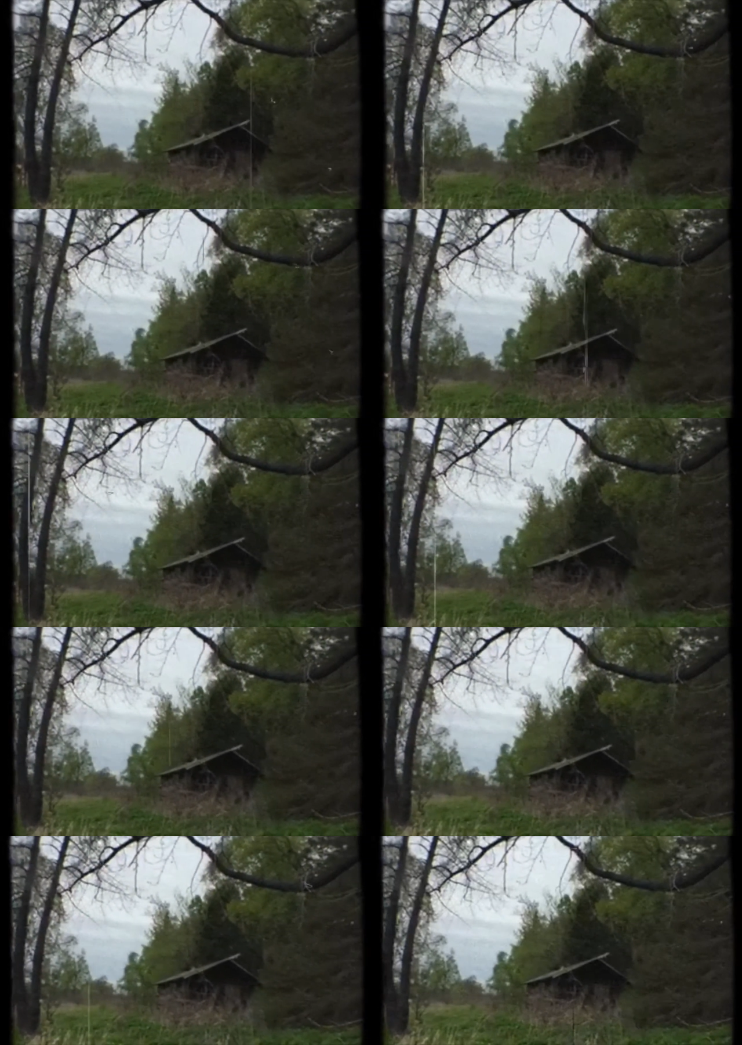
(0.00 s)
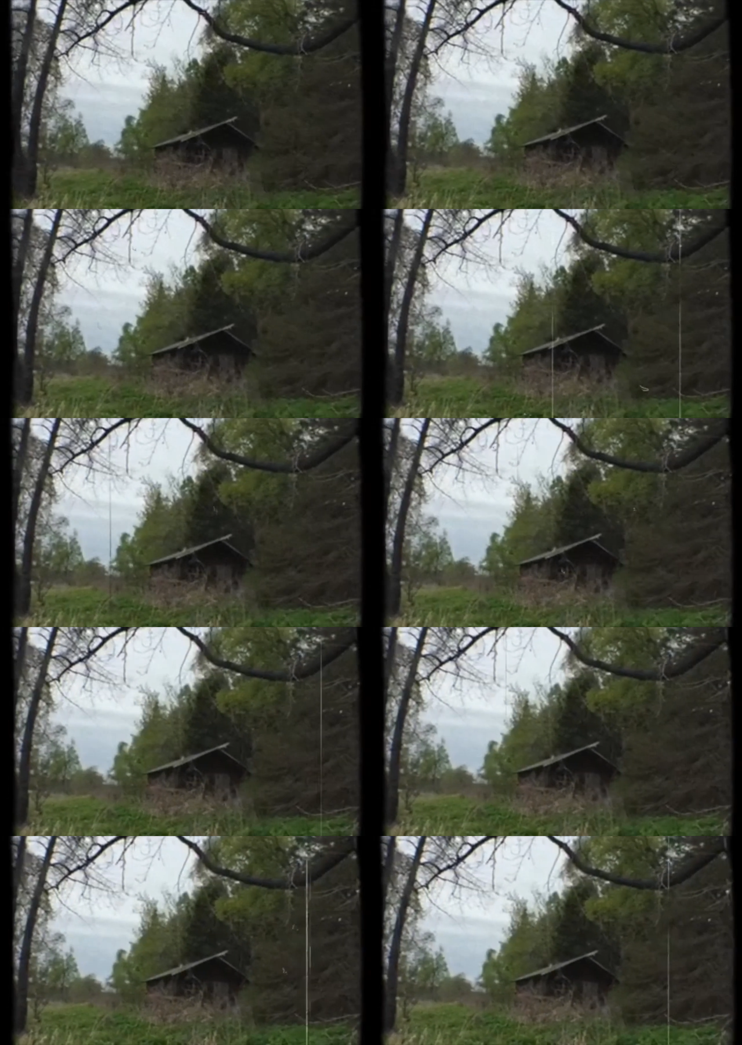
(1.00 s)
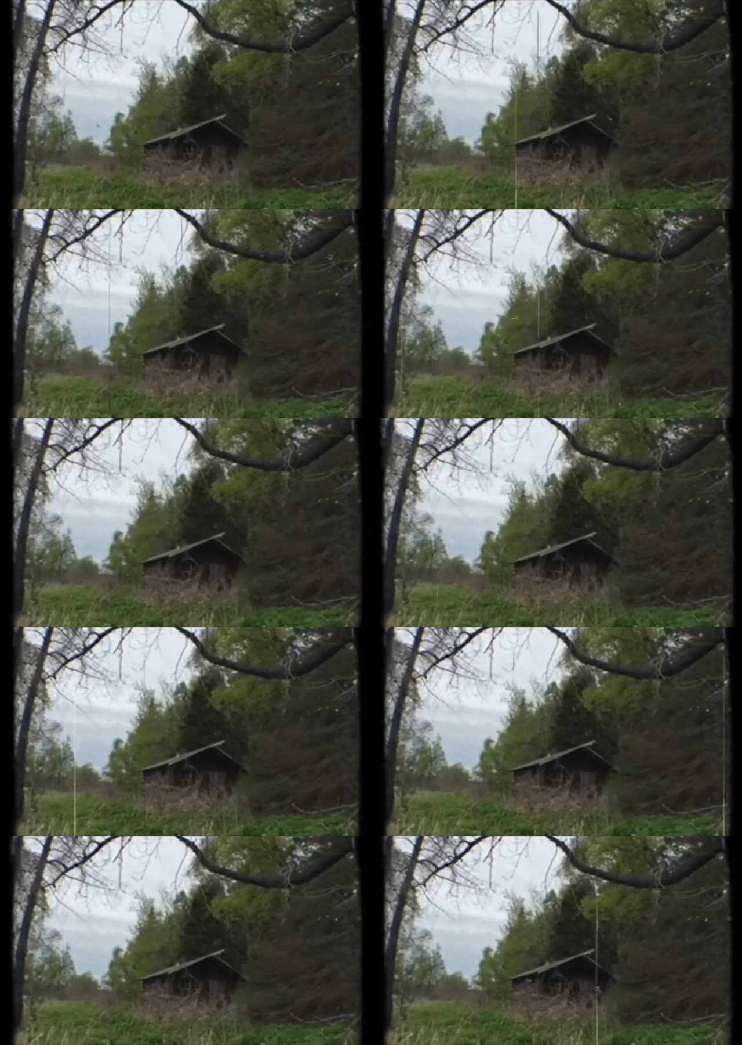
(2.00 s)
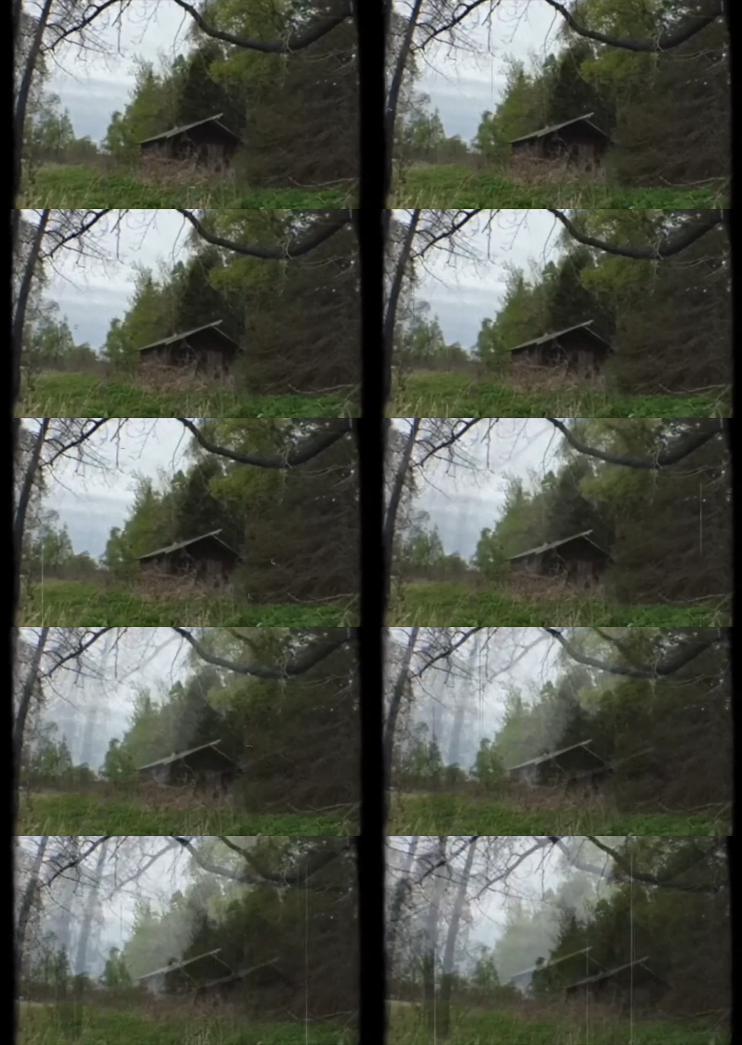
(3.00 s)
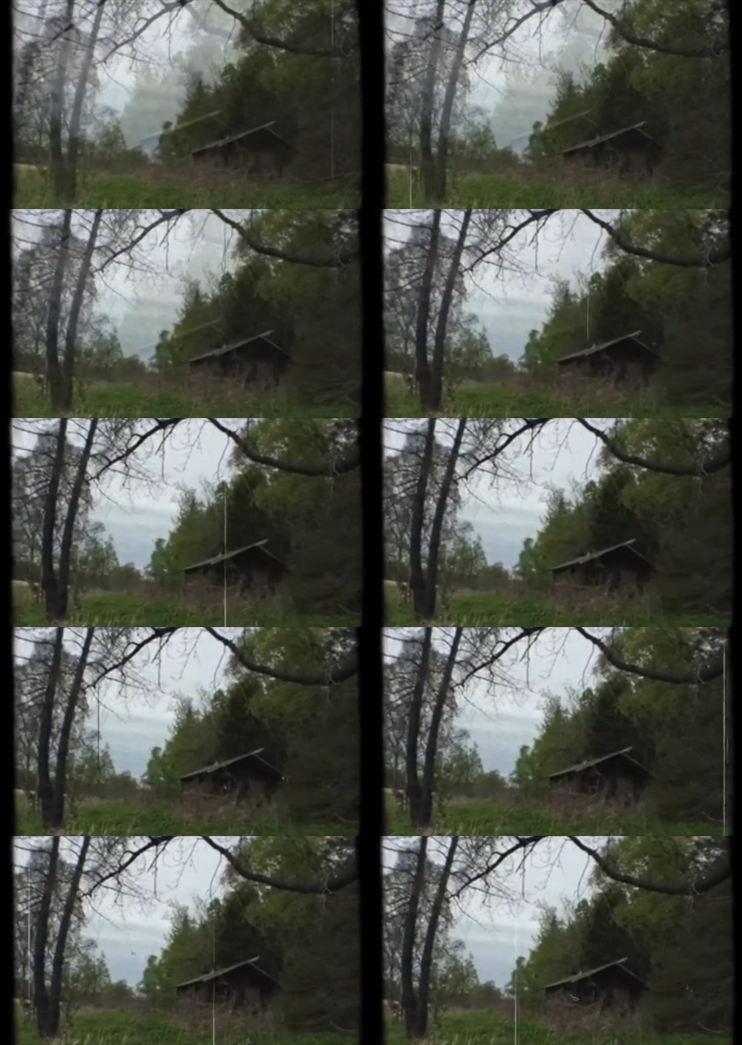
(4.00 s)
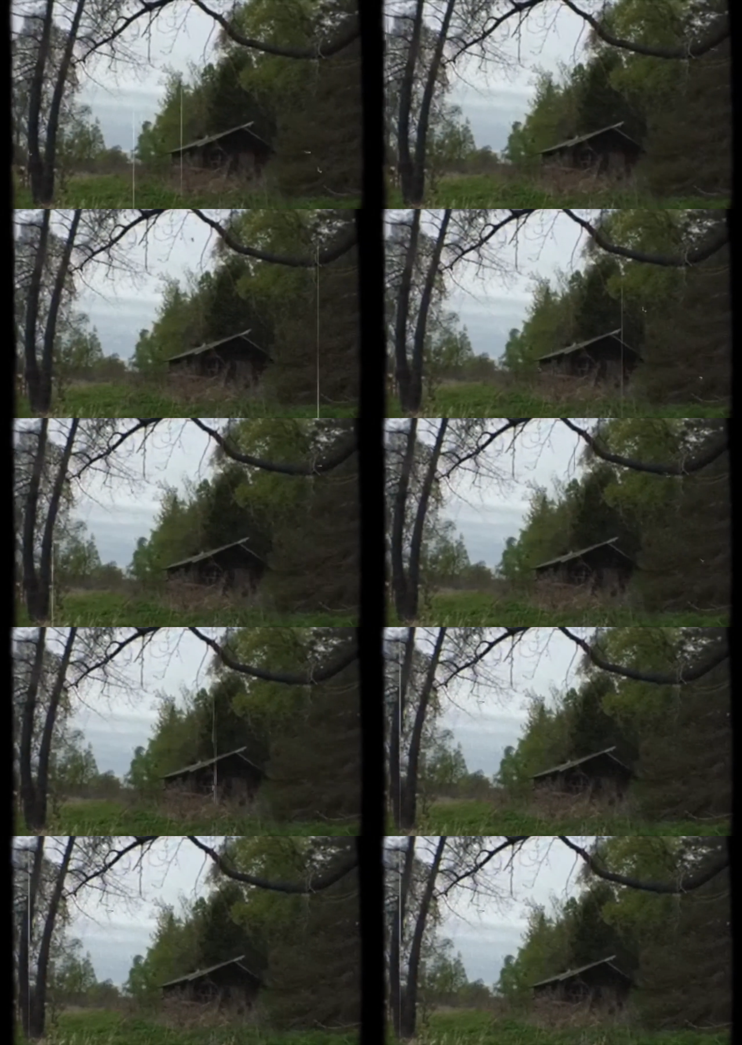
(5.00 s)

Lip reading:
[unreadable: no face in view]